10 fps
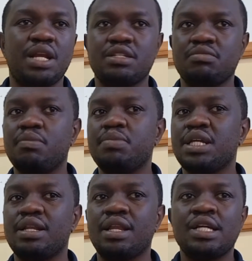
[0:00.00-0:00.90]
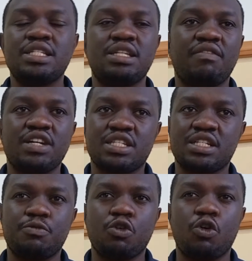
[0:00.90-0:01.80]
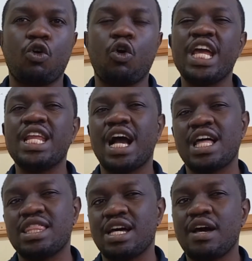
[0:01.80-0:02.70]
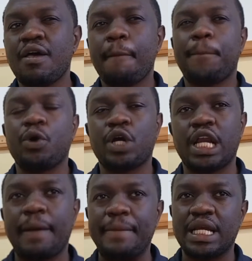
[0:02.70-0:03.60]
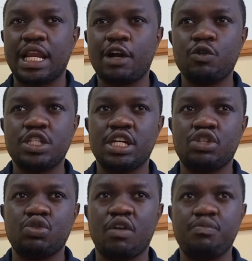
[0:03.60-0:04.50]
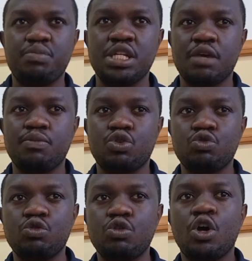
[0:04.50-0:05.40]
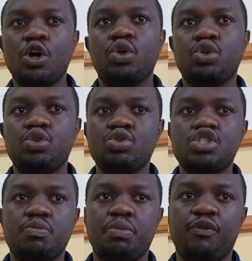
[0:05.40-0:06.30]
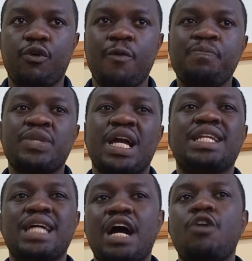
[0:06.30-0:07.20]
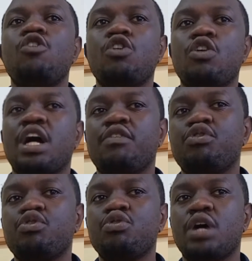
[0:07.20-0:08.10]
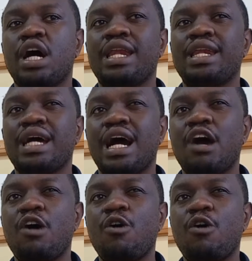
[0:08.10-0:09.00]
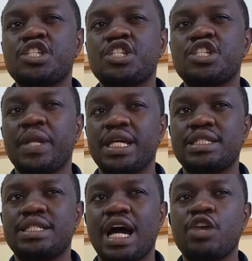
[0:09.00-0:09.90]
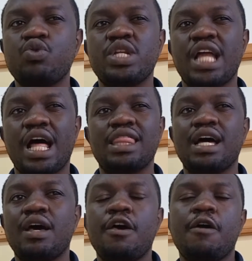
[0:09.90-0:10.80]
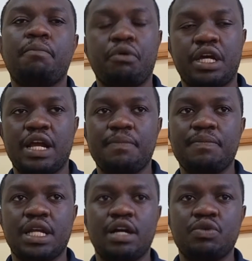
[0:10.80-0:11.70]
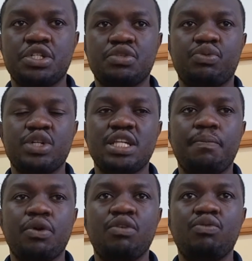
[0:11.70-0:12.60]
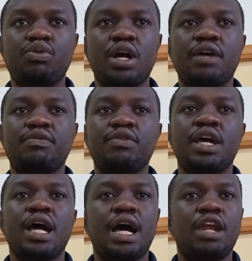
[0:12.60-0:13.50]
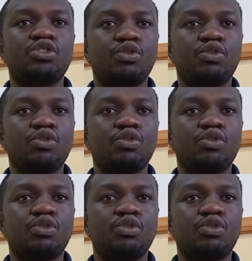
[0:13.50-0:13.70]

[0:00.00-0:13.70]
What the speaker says: maybe in JavaScript, or any other programming language that you have been able to use before? And how long have you, and how experienced are you in other programming languages? For example, if you have a lot of